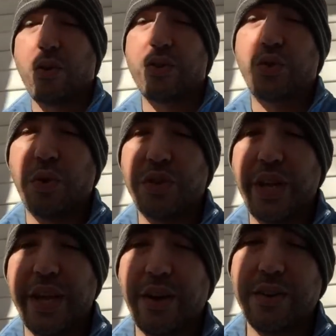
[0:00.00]
Arnold
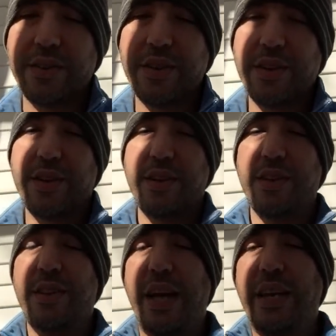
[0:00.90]
Schwarzenegger,
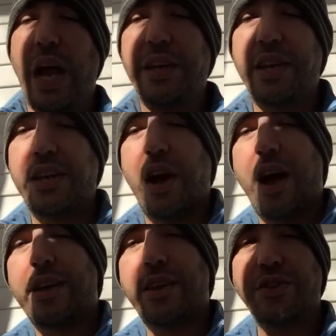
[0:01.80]
that
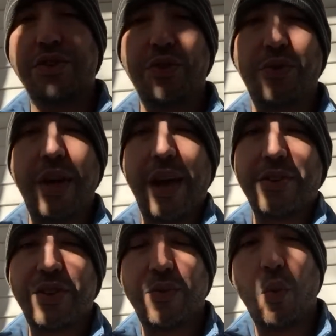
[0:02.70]
99 into
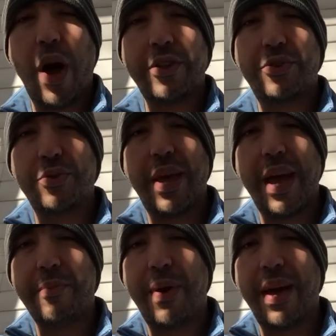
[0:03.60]
2000
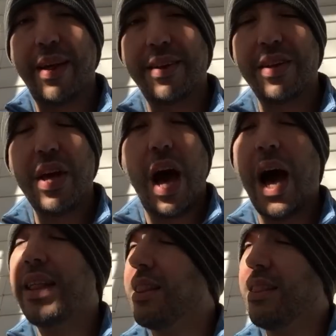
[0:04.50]
Y2K panic.
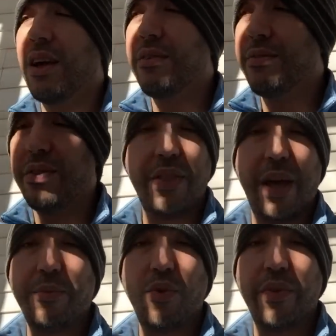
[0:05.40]
I love
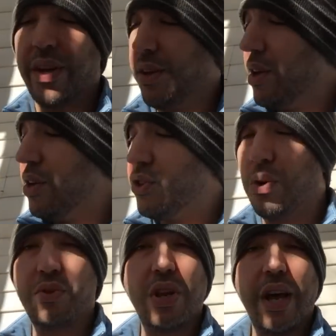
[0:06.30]
that movie.
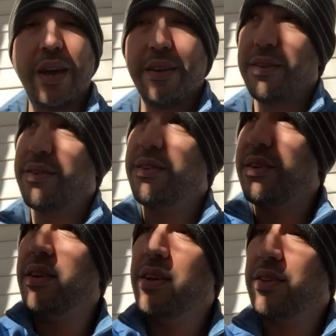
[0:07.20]
So tonight
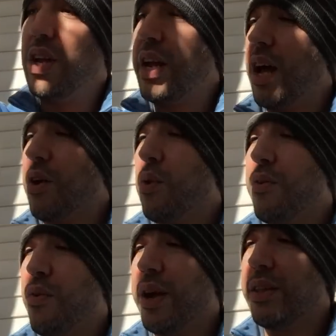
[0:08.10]
on
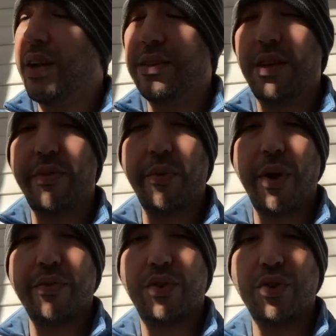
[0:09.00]
quitefrankly.tv,
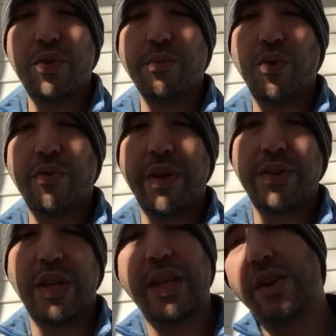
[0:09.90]
we have two
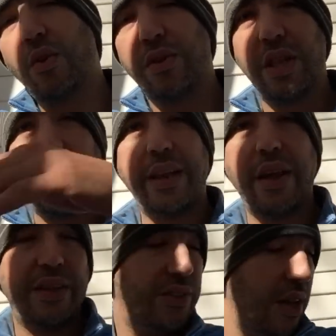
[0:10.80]
movies, and then all the late
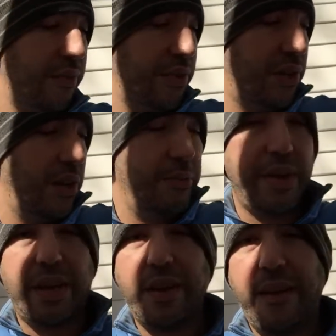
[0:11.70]
night stuff is going to
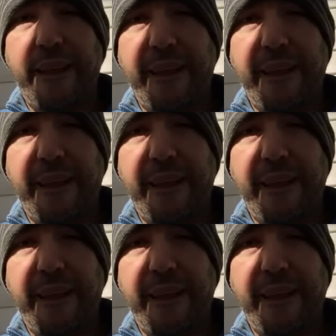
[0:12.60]
be,